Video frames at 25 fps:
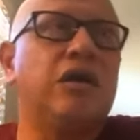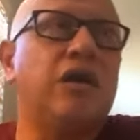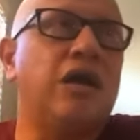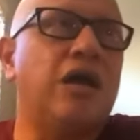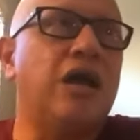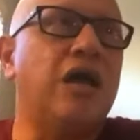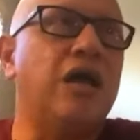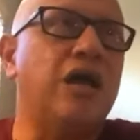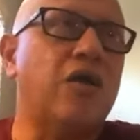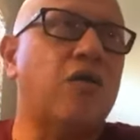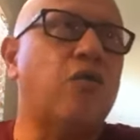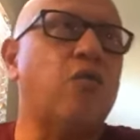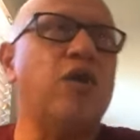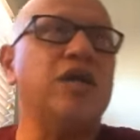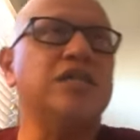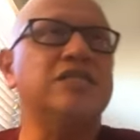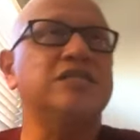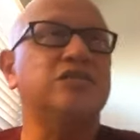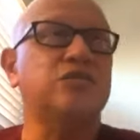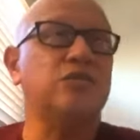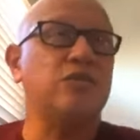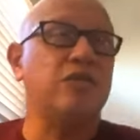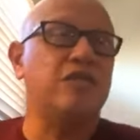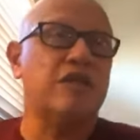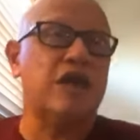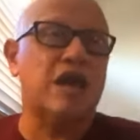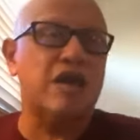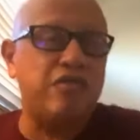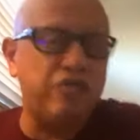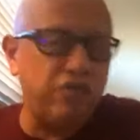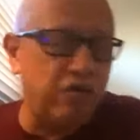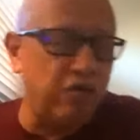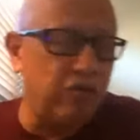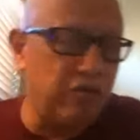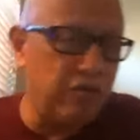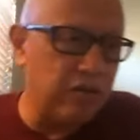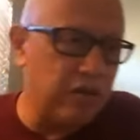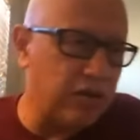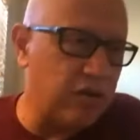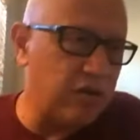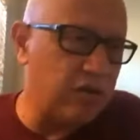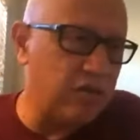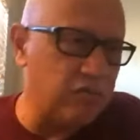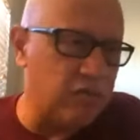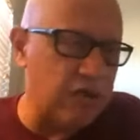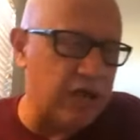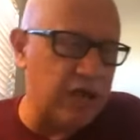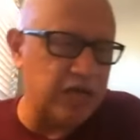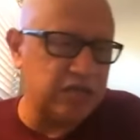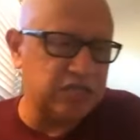uh, Juan Soldado,
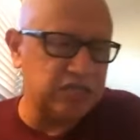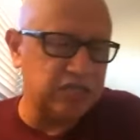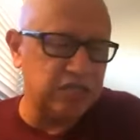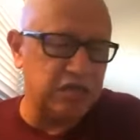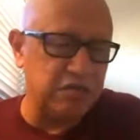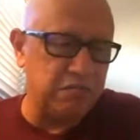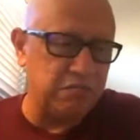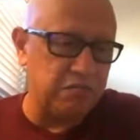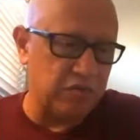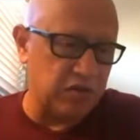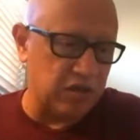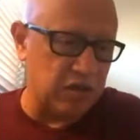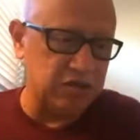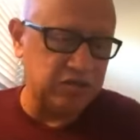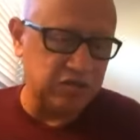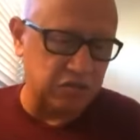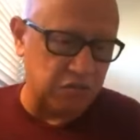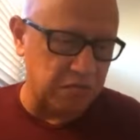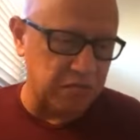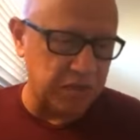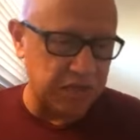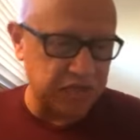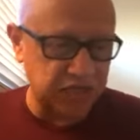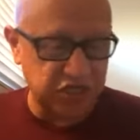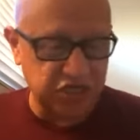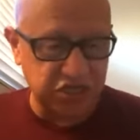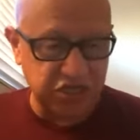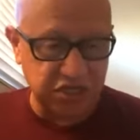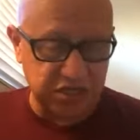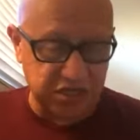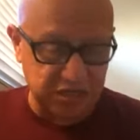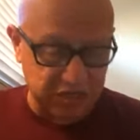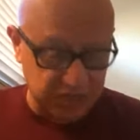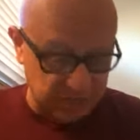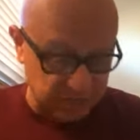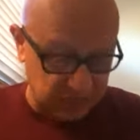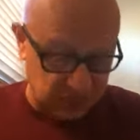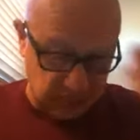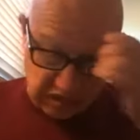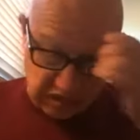who I actually also mentioned in